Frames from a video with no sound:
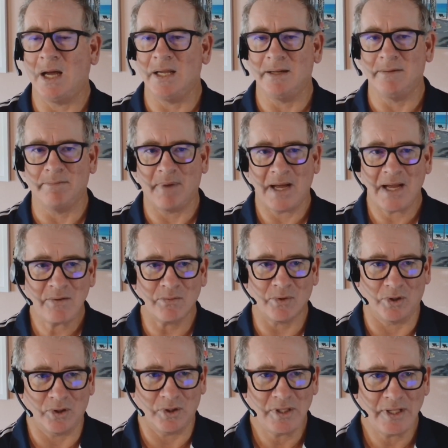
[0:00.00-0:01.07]
In my
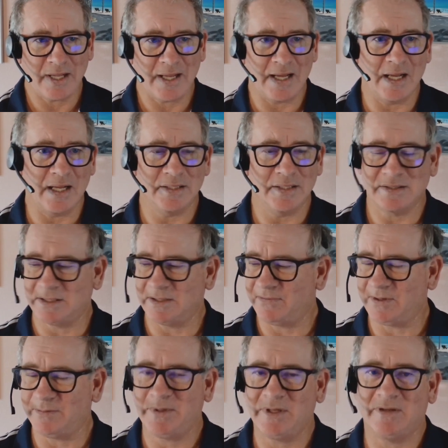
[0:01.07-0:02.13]
role as the
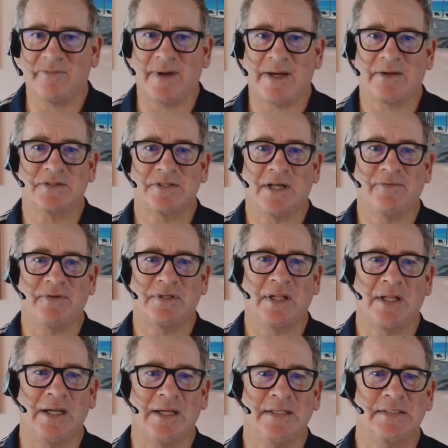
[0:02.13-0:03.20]
VP of Microsoft
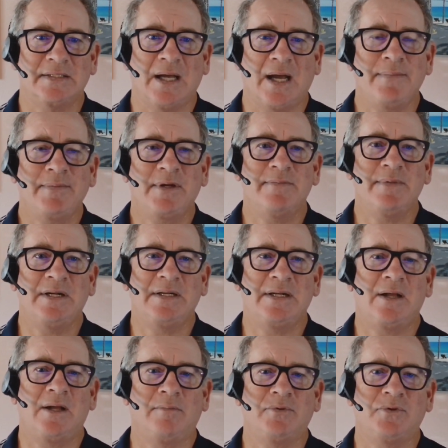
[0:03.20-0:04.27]
Alliance, I'm committed
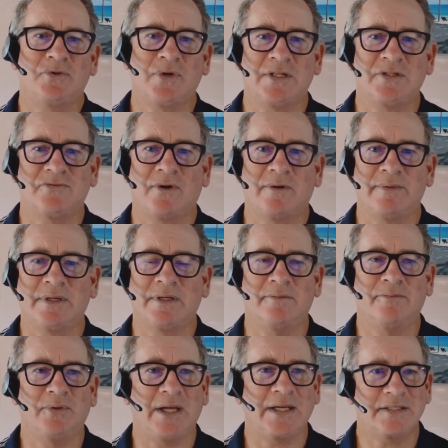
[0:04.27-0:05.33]
to help transforming
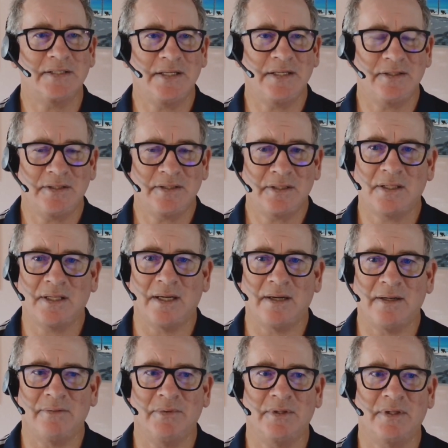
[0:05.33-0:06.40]
complexity into
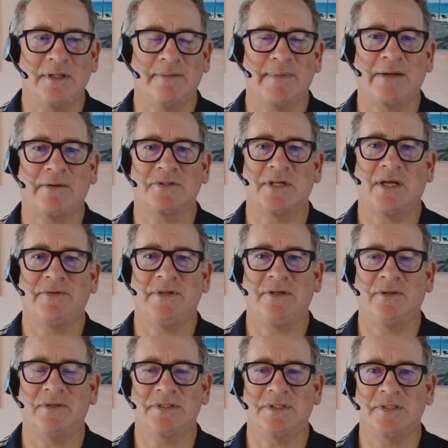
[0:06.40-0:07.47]
clarity within the Microsoft
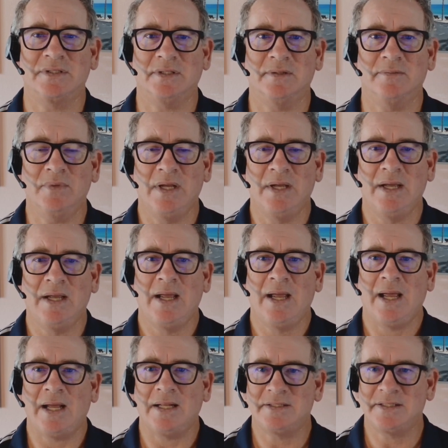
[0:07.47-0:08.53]
ecosystem.
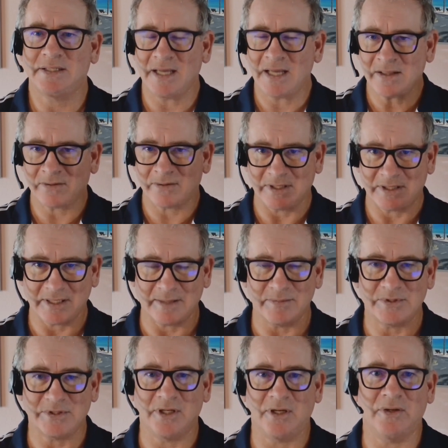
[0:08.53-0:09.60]
And together at the
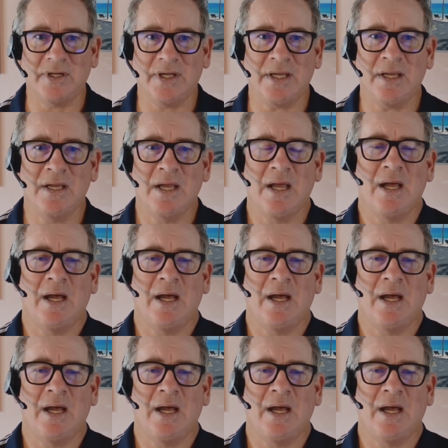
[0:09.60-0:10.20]
MCOE,